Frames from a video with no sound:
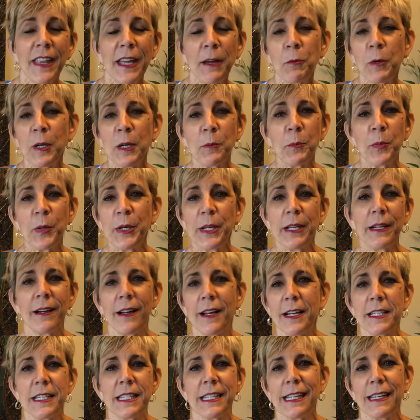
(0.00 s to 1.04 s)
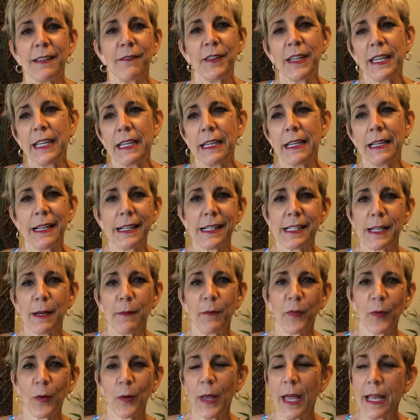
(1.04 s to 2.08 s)
they wouldn't put it on TV
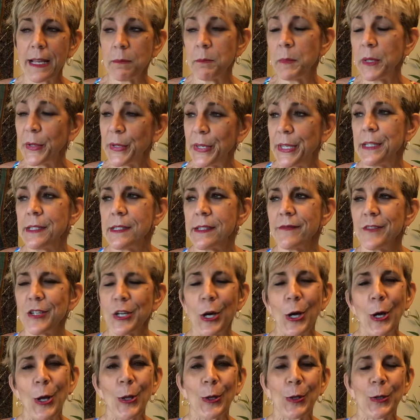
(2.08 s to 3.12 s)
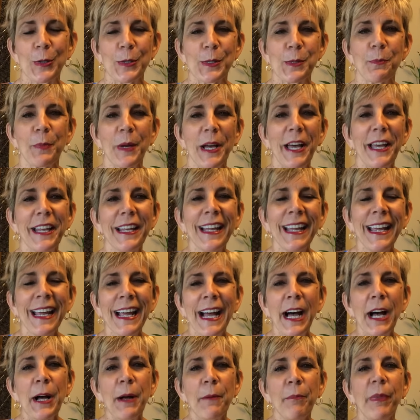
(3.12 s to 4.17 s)
except for millions of dollars. But
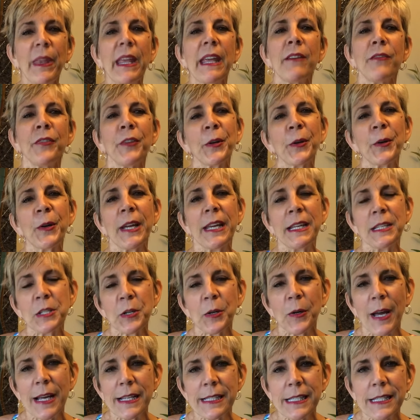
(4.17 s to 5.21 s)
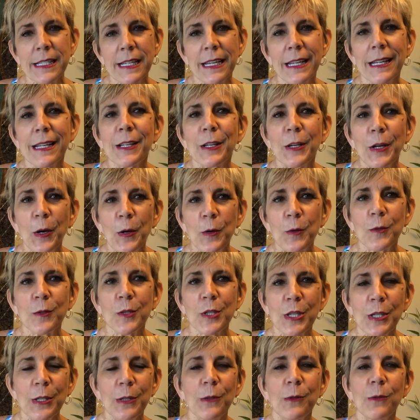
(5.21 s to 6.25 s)
if you're interested, go
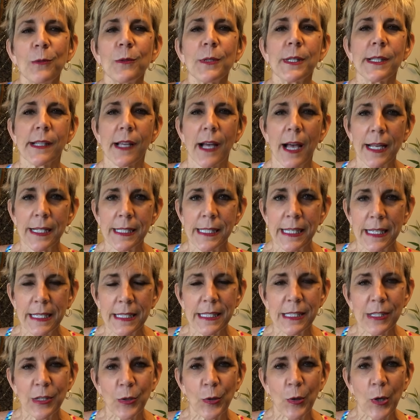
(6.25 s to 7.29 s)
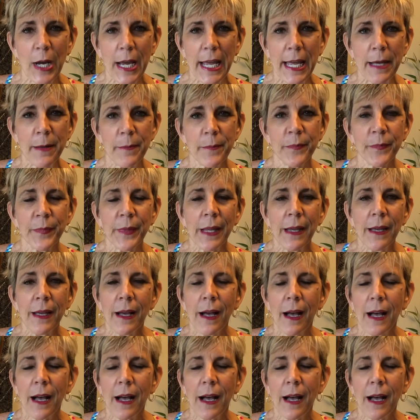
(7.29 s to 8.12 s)
to Scott's Instagram,